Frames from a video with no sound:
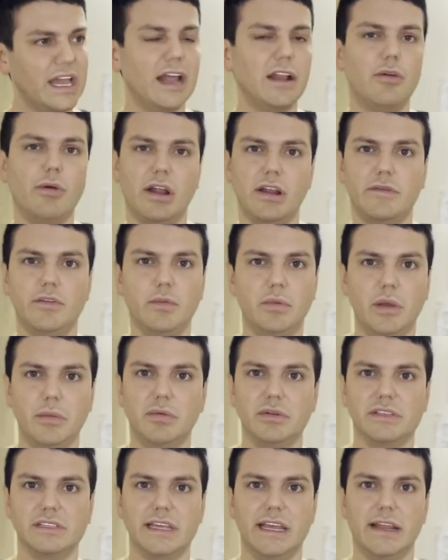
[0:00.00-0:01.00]
had quite a few
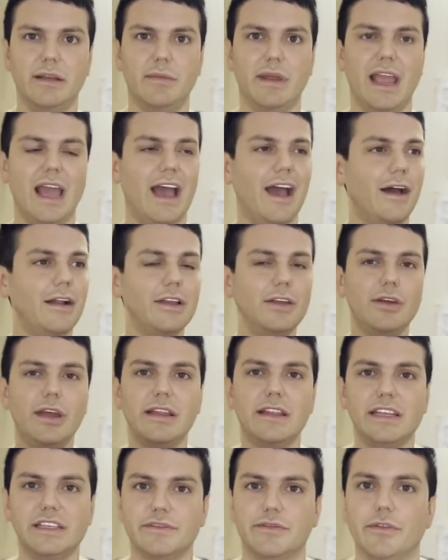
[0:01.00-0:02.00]
people say to me, how do you
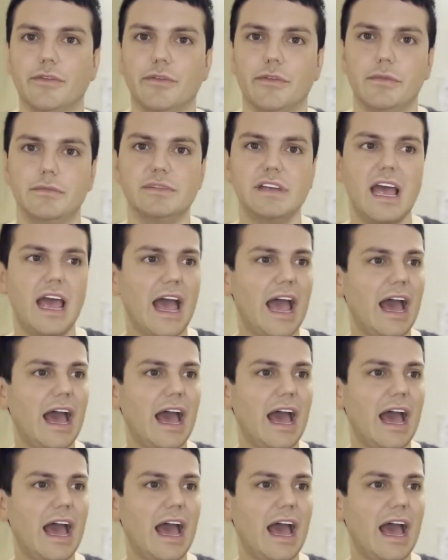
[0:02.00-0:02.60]
get these free rooms?